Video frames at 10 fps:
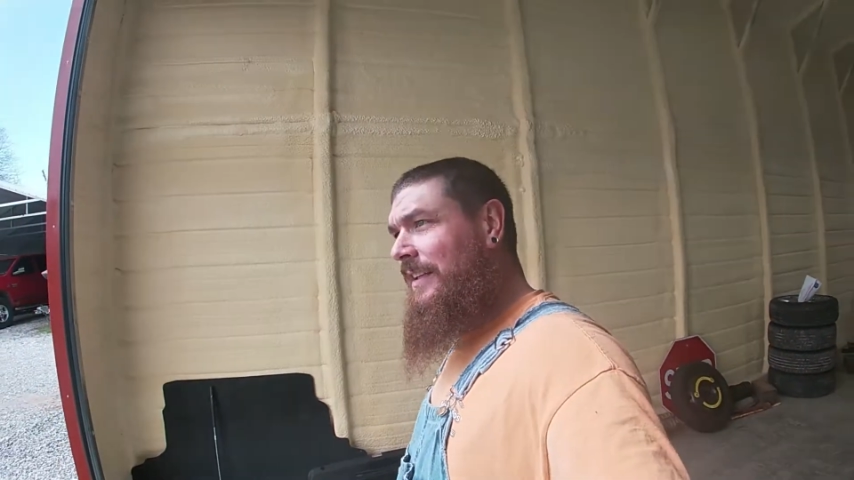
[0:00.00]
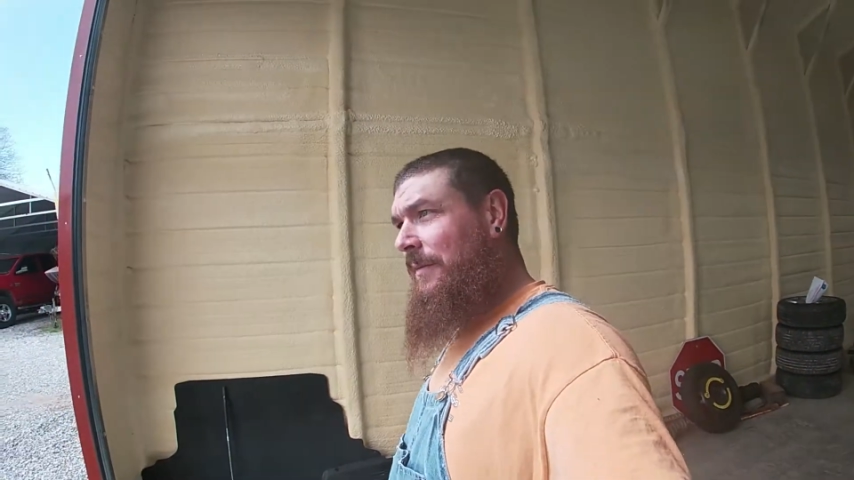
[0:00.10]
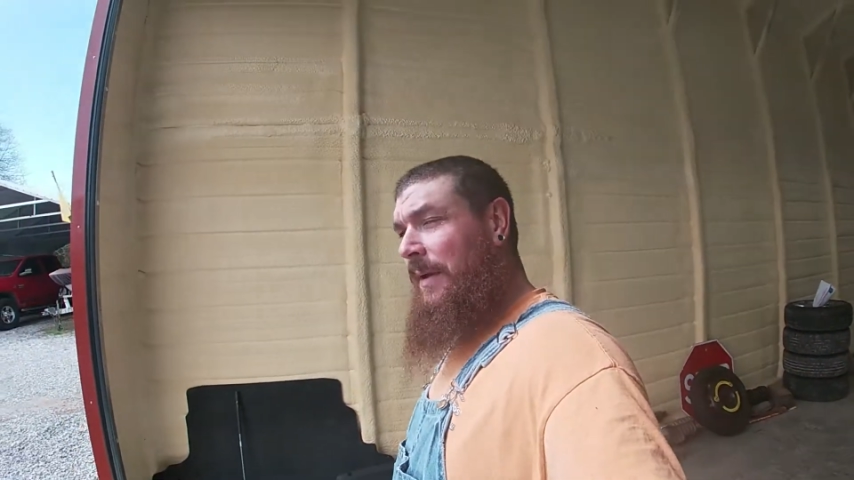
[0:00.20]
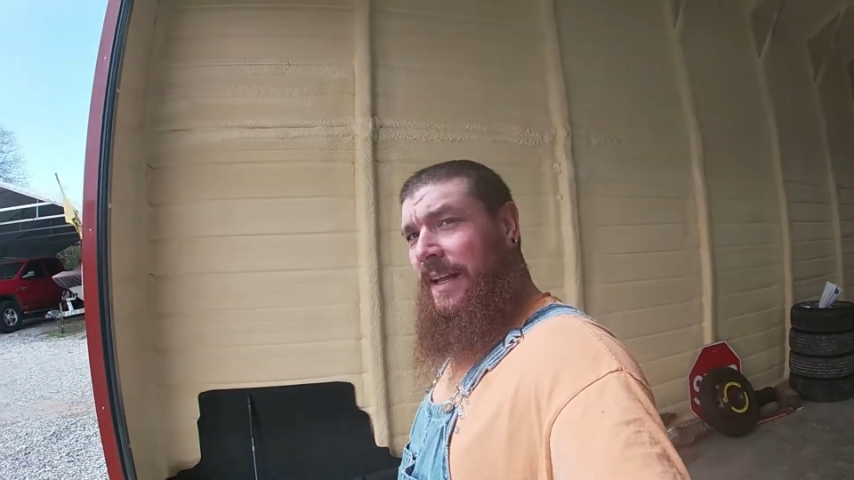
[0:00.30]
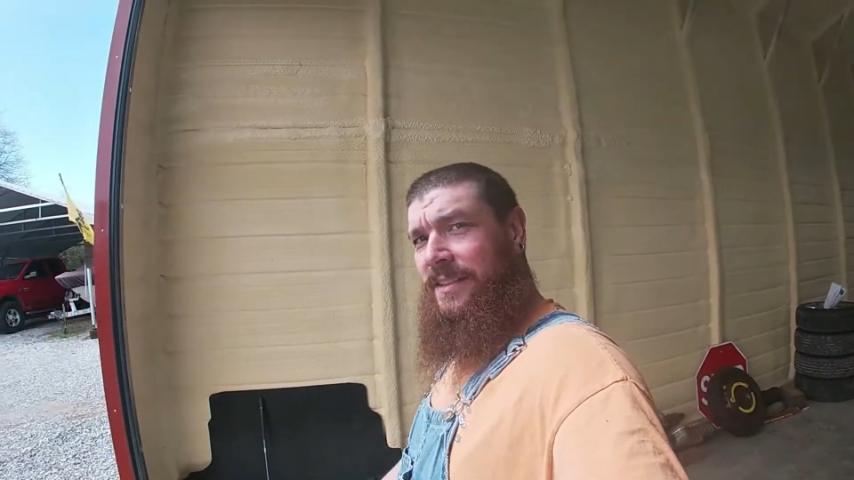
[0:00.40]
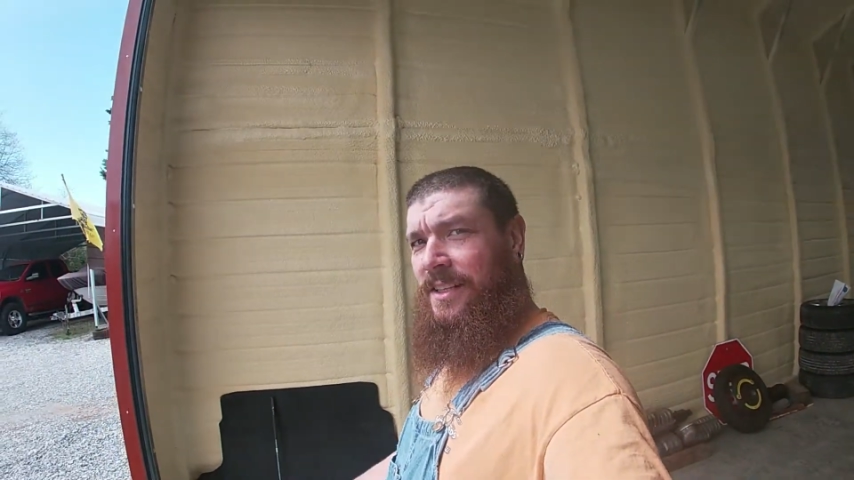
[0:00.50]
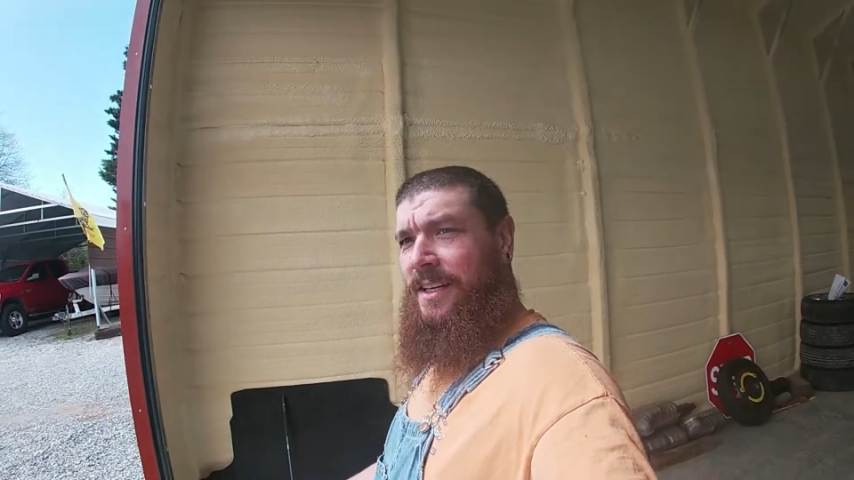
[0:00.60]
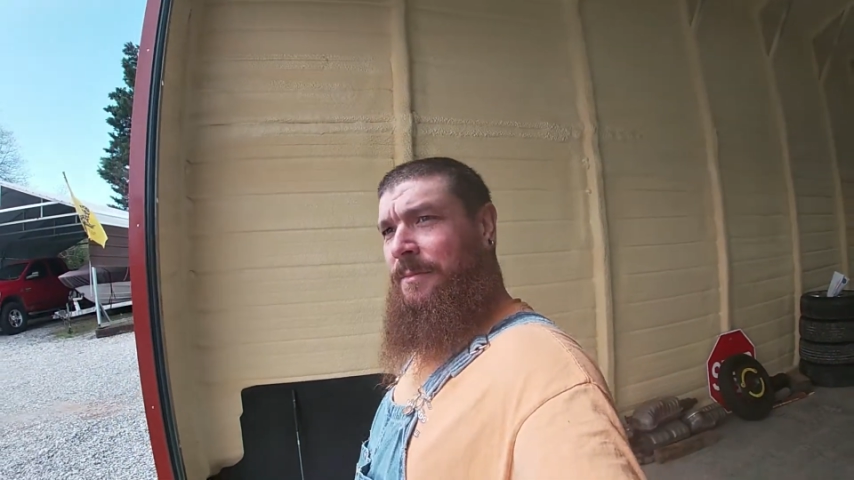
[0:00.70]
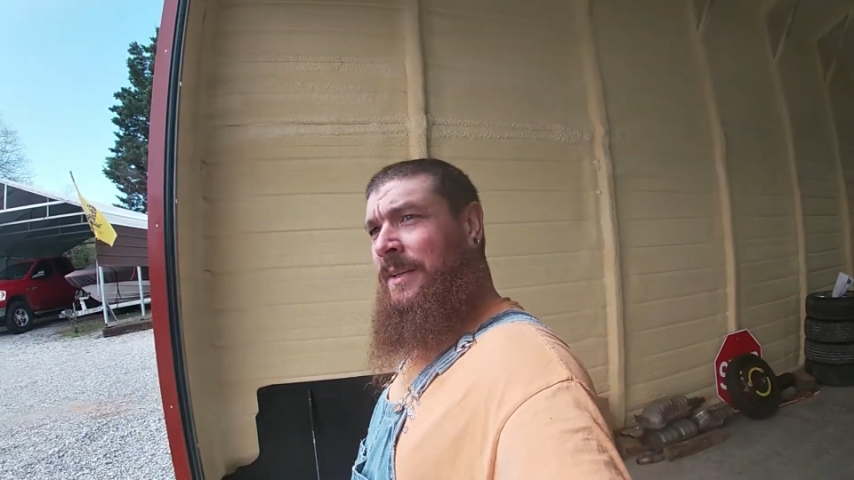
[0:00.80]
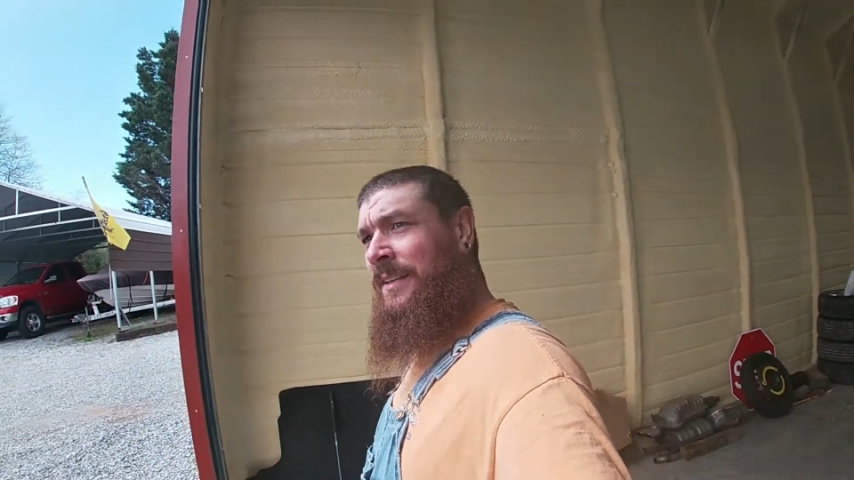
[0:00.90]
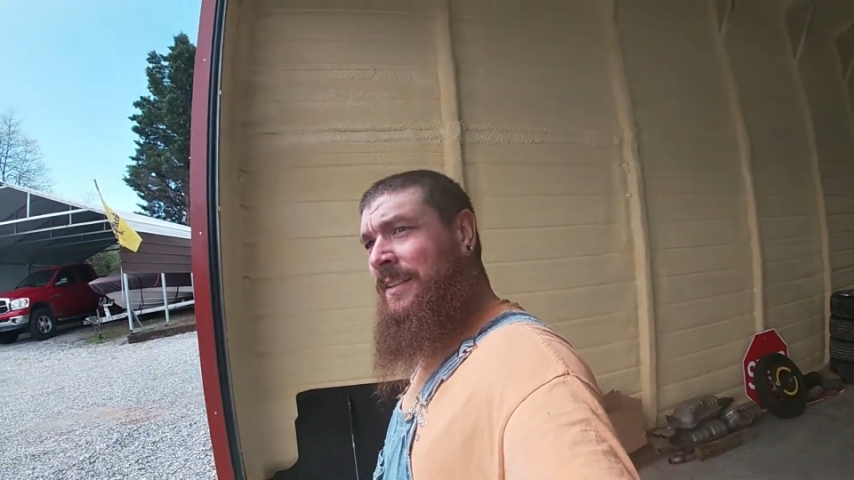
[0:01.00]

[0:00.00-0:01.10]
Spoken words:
that bad job.